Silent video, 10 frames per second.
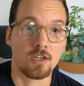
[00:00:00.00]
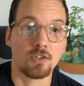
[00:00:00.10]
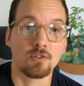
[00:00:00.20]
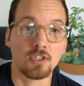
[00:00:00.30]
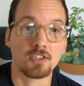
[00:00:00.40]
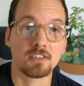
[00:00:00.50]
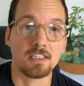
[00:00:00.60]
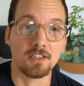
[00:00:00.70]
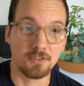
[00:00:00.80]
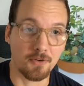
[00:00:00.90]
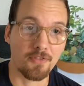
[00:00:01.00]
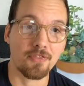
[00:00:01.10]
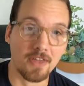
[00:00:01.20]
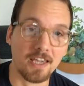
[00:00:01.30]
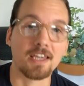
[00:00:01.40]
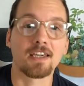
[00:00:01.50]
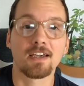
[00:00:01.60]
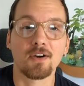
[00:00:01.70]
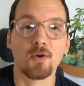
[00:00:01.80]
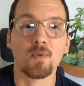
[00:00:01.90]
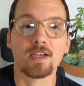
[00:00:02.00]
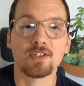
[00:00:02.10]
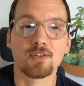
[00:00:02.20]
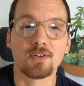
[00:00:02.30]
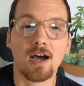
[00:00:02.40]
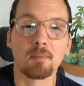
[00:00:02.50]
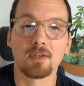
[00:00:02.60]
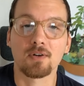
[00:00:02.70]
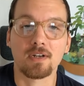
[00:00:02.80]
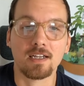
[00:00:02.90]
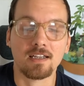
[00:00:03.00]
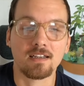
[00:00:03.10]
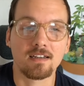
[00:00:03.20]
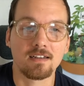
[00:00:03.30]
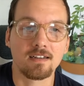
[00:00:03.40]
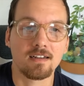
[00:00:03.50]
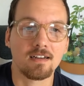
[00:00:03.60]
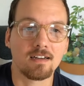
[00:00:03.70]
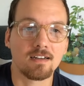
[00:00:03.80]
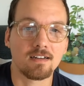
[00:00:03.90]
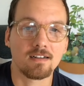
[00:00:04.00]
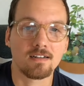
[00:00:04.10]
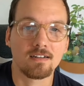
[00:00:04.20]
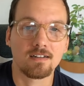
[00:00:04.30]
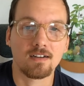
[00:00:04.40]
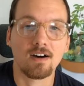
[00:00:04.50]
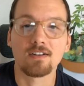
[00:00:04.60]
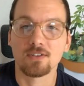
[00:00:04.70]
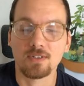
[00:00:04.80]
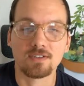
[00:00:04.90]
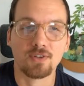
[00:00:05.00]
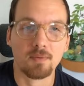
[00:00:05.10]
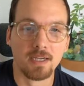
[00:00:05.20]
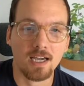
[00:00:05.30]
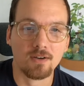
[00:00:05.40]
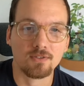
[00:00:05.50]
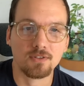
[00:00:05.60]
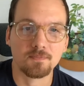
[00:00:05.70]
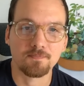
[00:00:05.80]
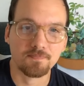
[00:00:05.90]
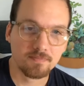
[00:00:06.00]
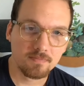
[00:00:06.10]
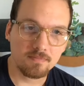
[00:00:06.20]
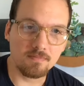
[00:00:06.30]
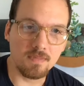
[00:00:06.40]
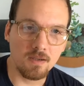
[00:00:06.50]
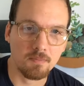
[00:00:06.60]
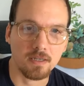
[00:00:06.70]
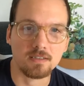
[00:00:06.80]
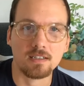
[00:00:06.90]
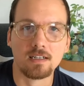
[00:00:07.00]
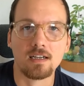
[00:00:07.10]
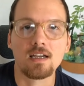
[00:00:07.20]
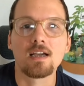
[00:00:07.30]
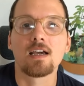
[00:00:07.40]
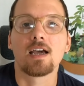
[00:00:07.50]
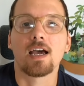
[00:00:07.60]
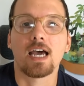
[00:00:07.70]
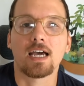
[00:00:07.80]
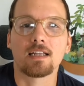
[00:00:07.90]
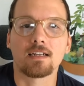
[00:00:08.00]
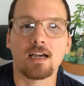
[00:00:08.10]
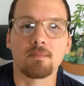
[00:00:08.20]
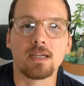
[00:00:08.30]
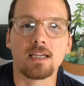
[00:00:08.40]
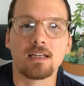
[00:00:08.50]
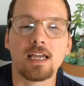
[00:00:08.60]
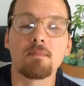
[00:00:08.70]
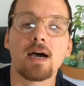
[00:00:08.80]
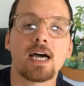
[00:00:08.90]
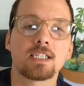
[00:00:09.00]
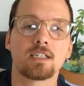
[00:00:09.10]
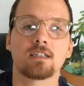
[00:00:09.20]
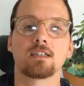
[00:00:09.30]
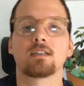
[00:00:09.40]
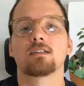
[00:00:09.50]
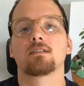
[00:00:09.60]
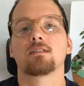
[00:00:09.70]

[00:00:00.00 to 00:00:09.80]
You just need to think when you're uploading on your Instagram account, basically. And I mean, imagine